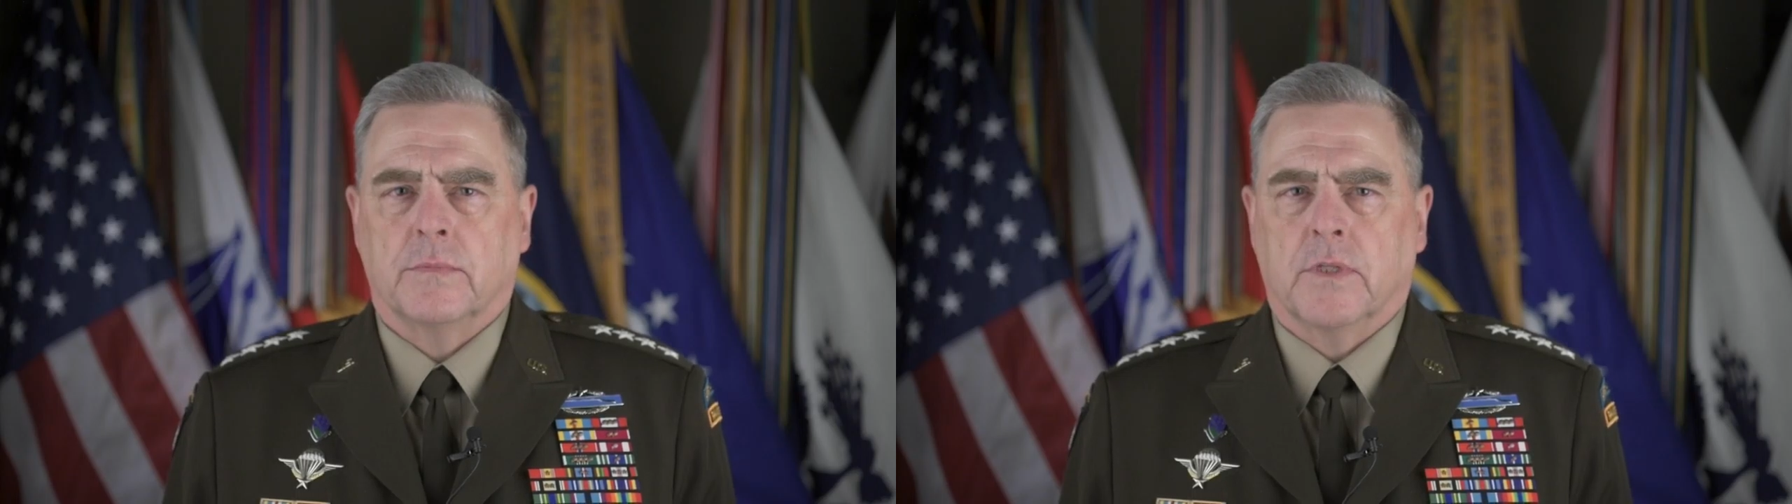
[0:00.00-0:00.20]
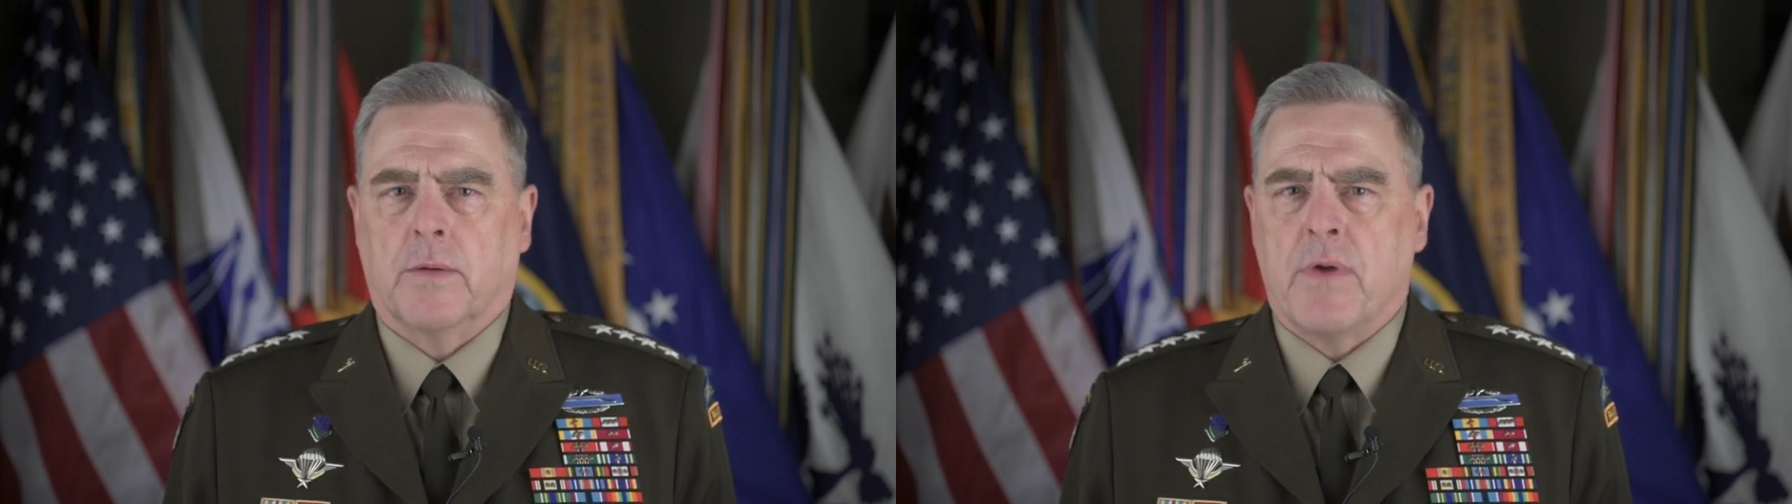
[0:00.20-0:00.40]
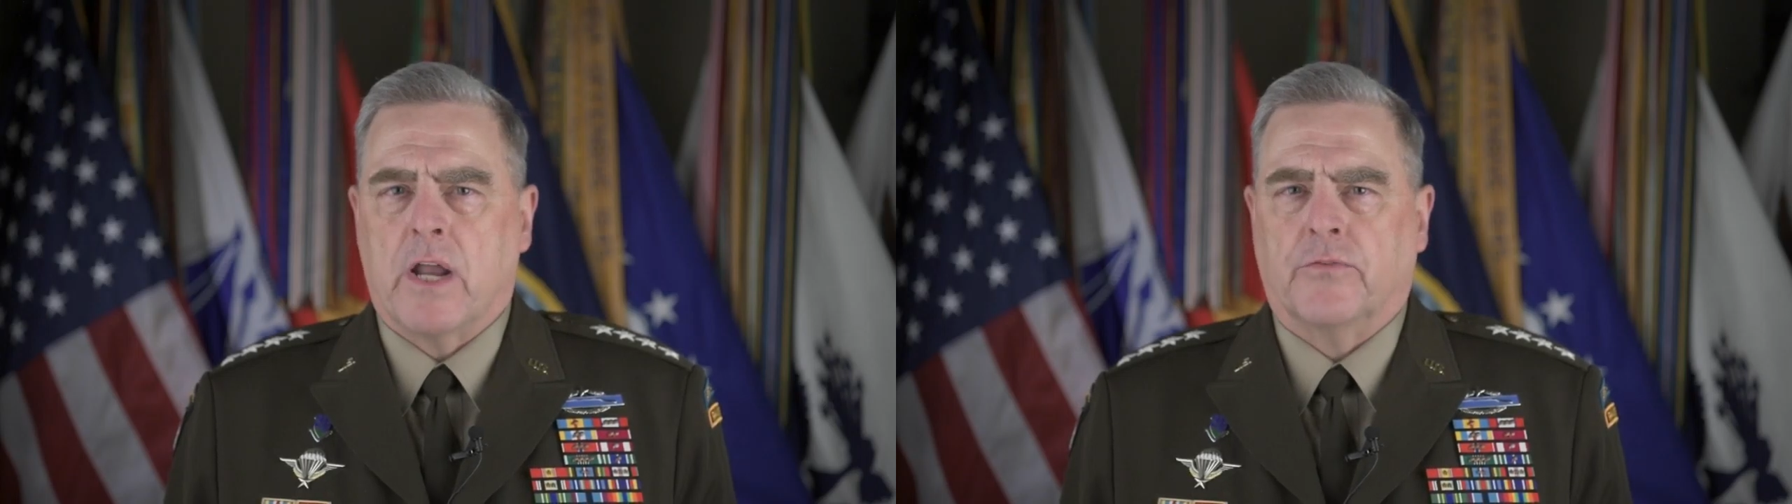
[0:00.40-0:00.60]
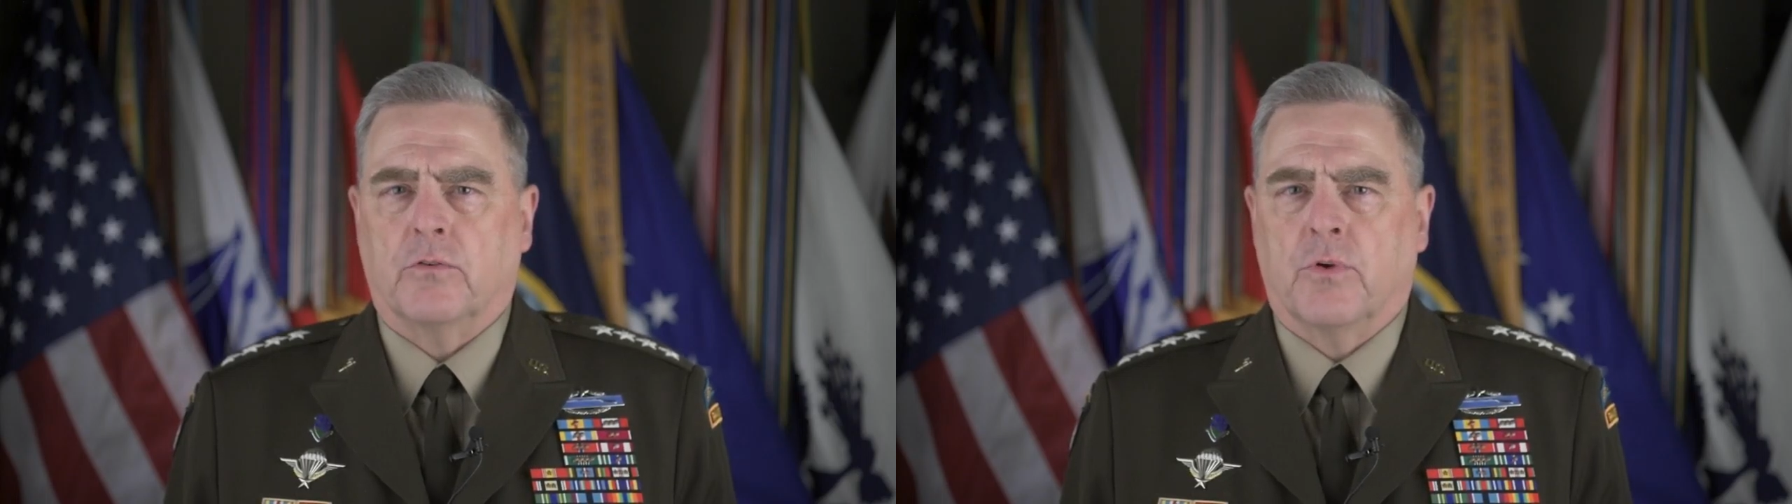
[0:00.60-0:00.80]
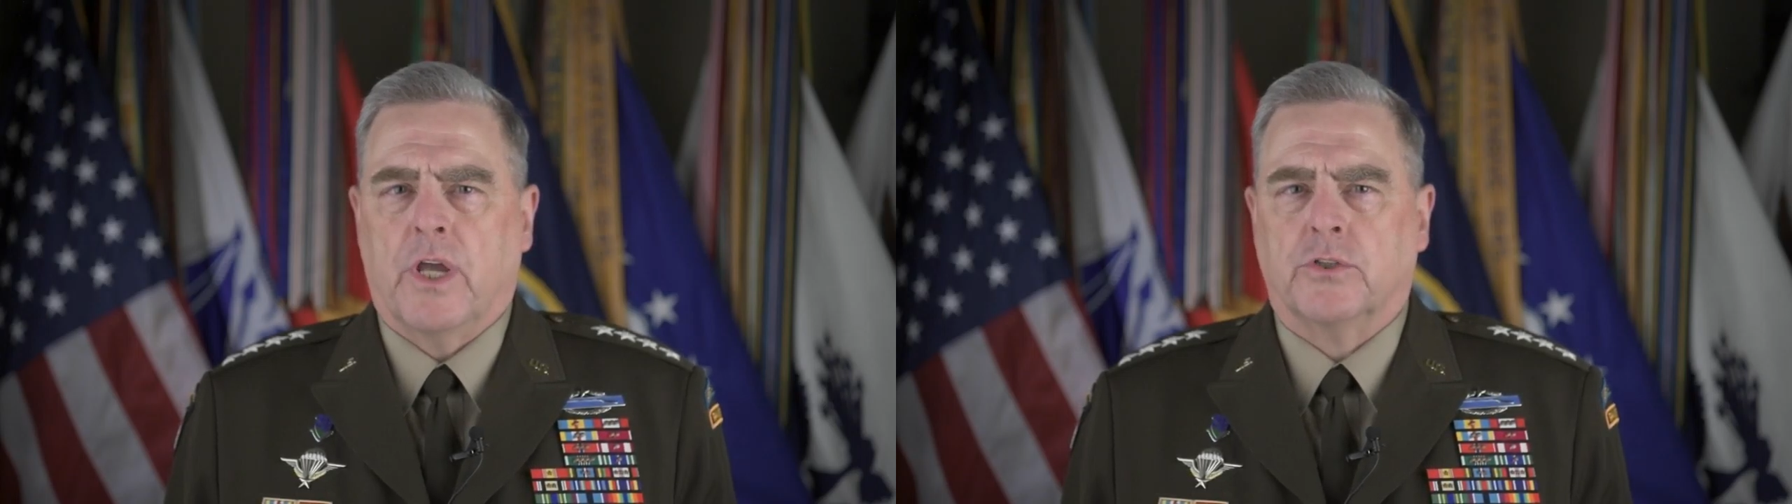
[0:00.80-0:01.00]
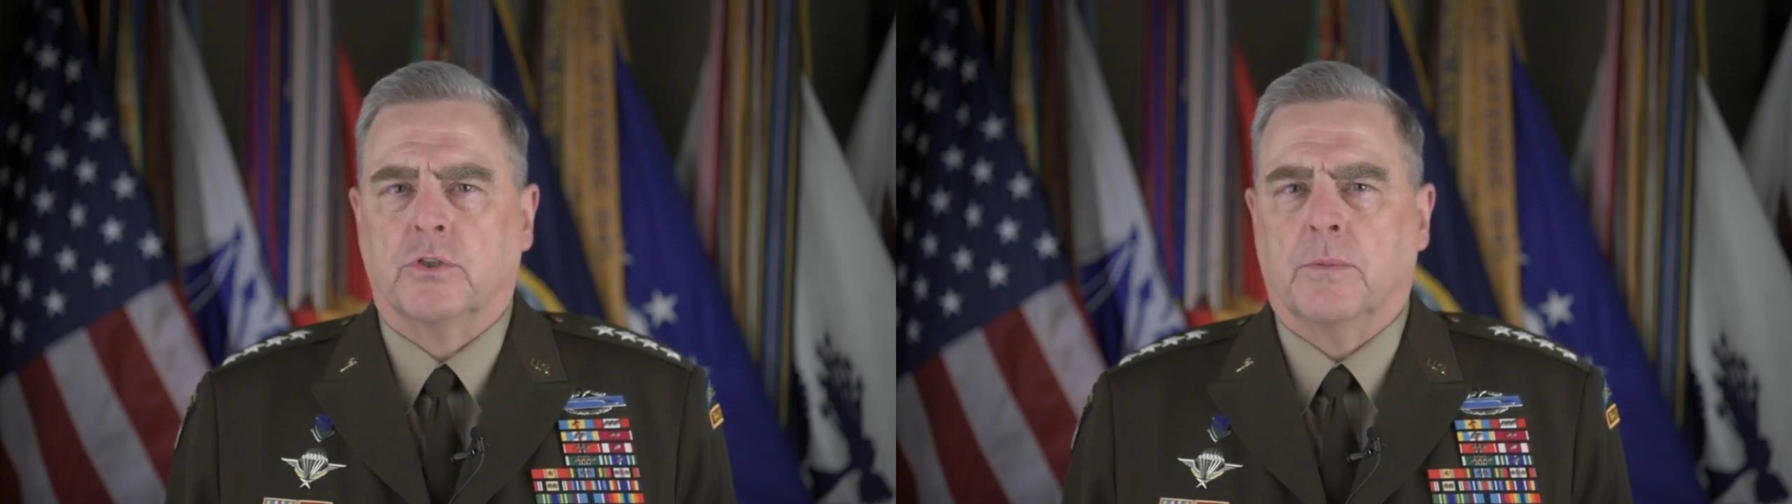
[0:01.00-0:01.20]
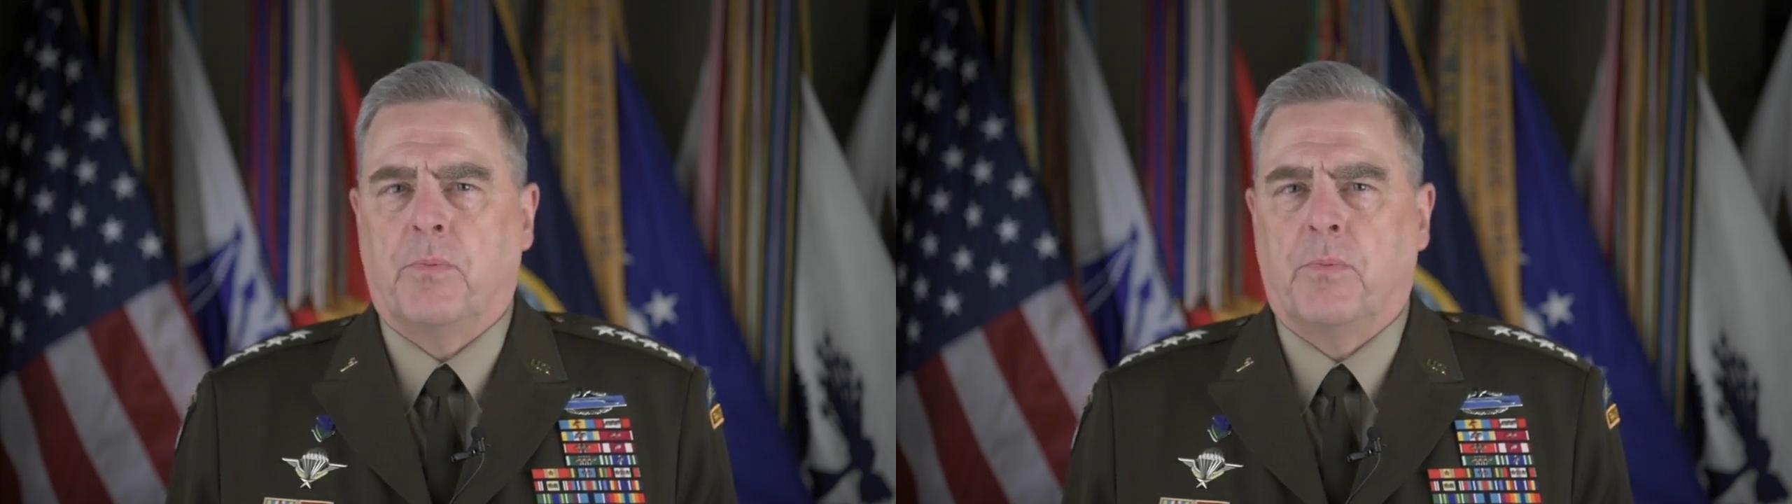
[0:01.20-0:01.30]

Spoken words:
It doesn't matter if you're rich or you're